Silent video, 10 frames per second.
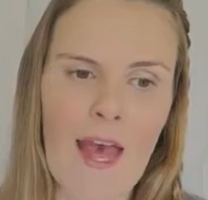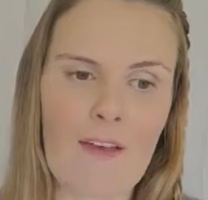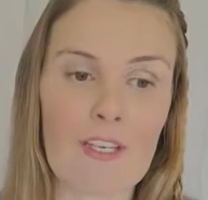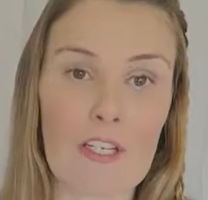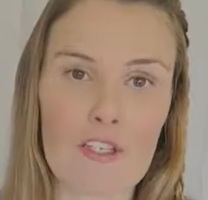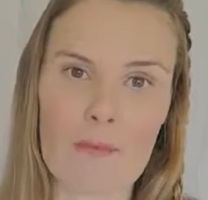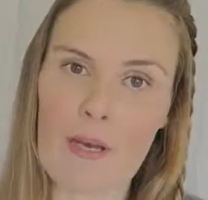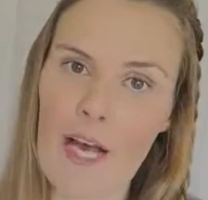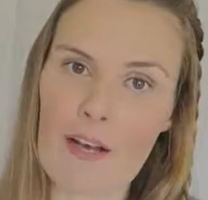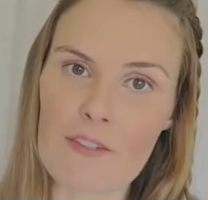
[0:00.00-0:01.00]
having a drip
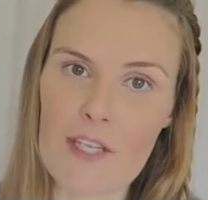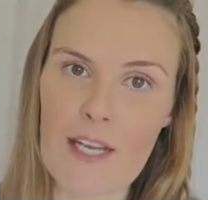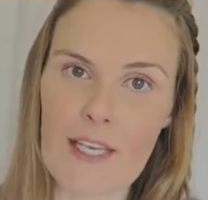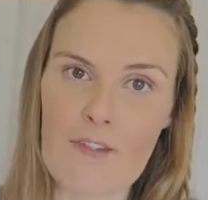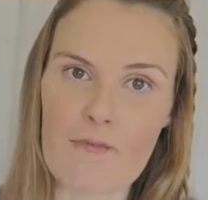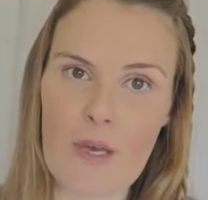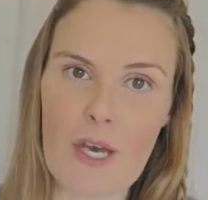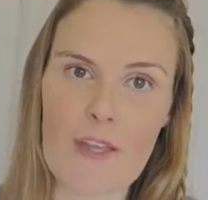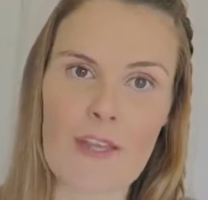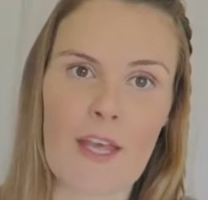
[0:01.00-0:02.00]
after I give
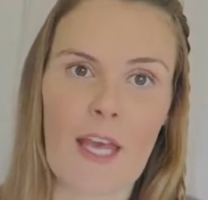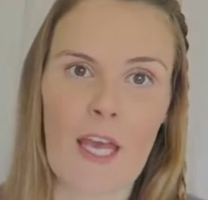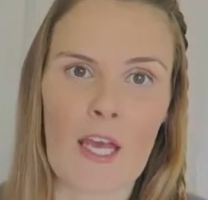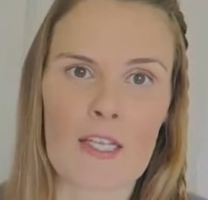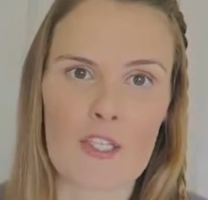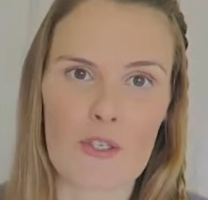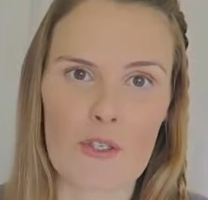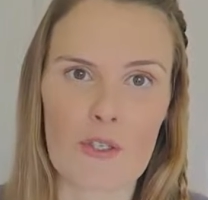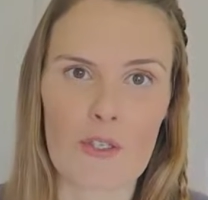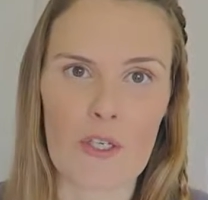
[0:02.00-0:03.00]
birth
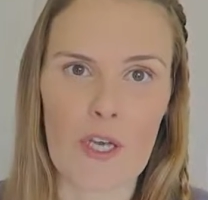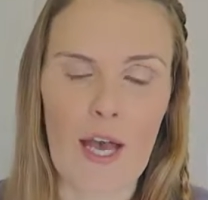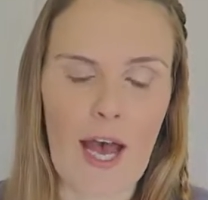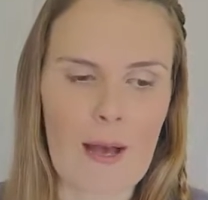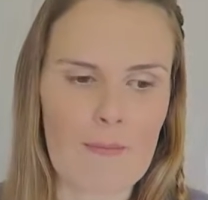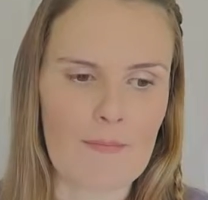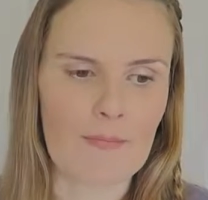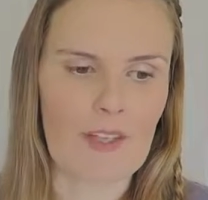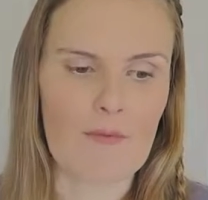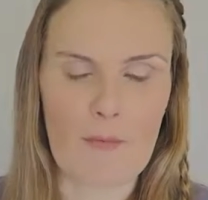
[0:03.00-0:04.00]
to
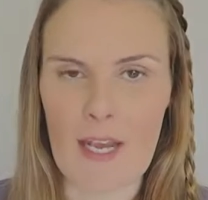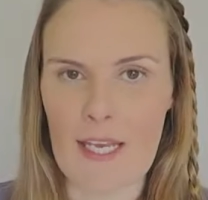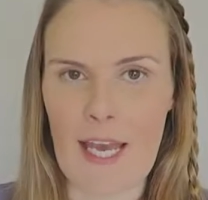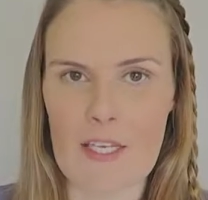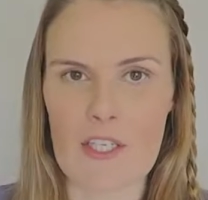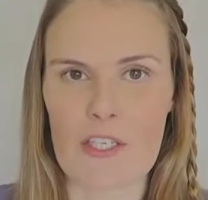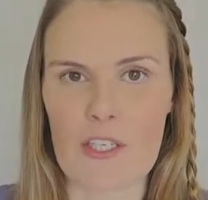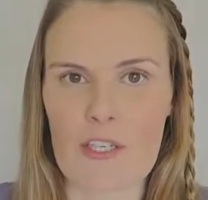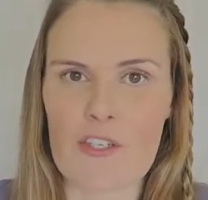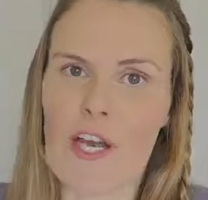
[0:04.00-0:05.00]
um, give me medication
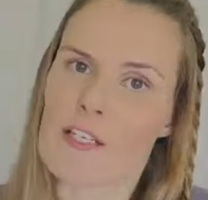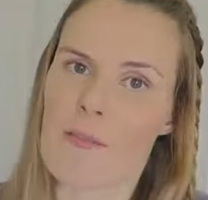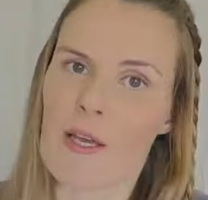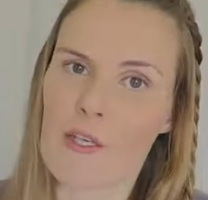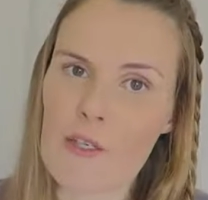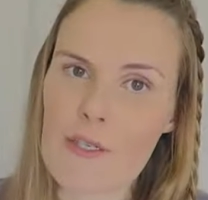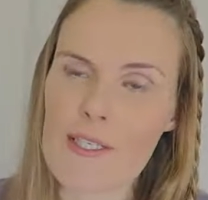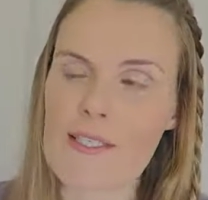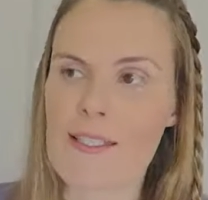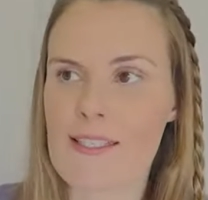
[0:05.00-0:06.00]
to contract my
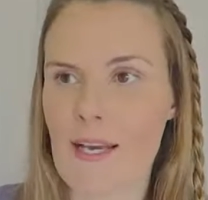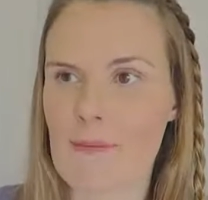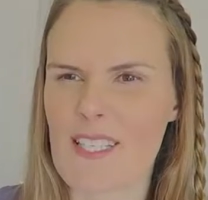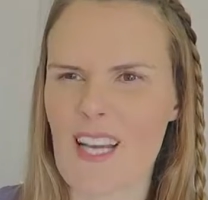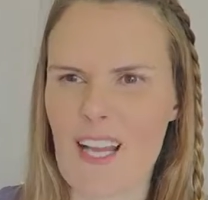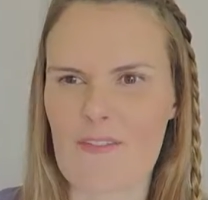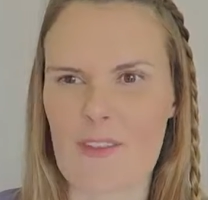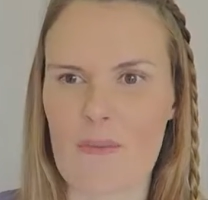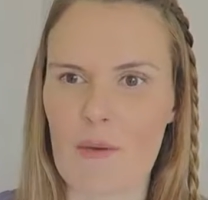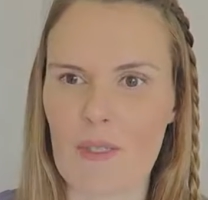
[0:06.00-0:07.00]
uterus because that was kind of
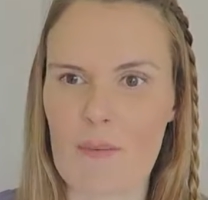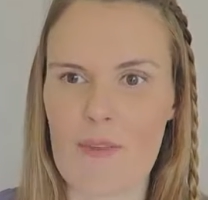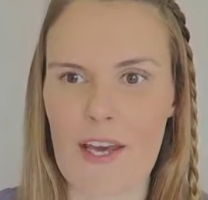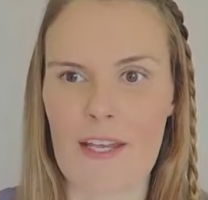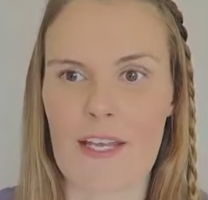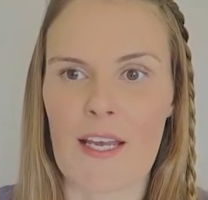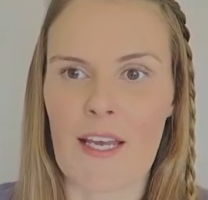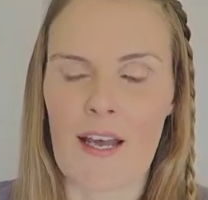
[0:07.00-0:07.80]
the problem that,